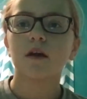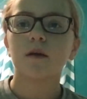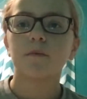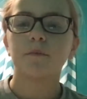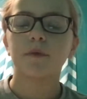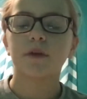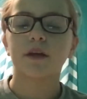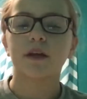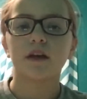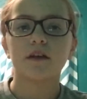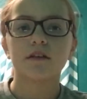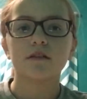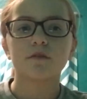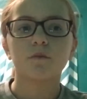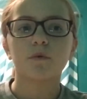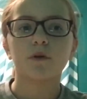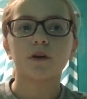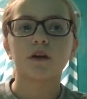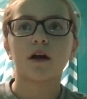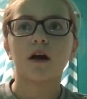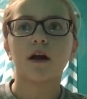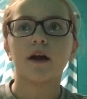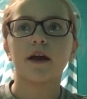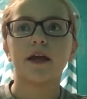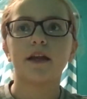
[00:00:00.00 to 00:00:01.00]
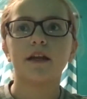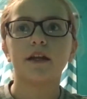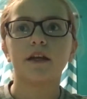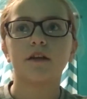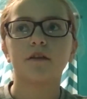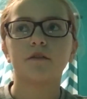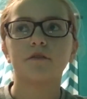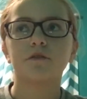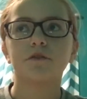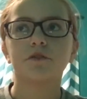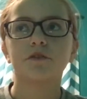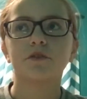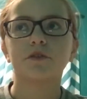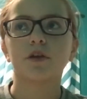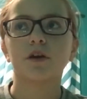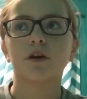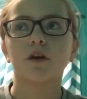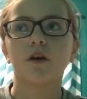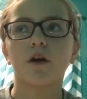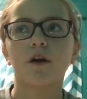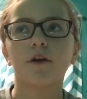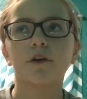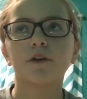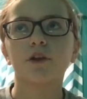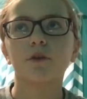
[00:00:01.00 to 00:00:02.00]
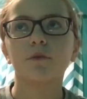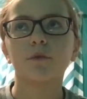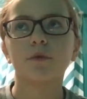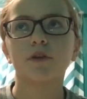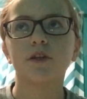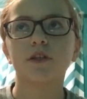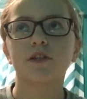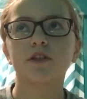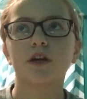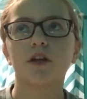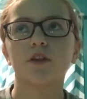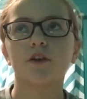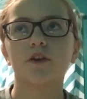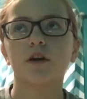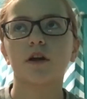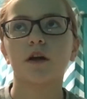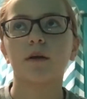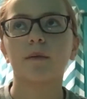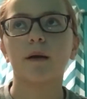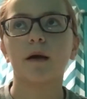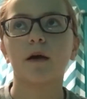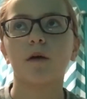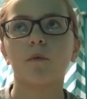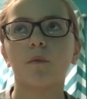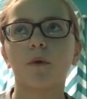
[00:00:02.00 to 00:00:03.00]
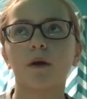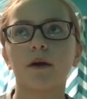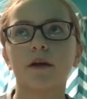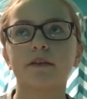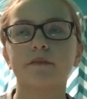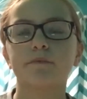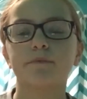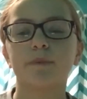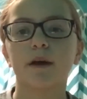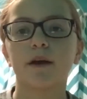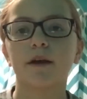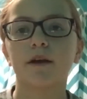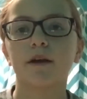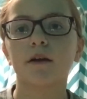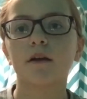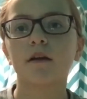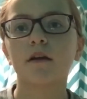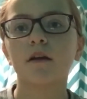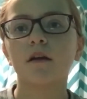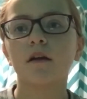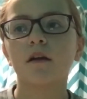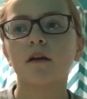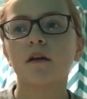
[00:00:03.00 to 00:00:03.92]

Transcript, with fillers: because we're not in it to argue with each other about what is better.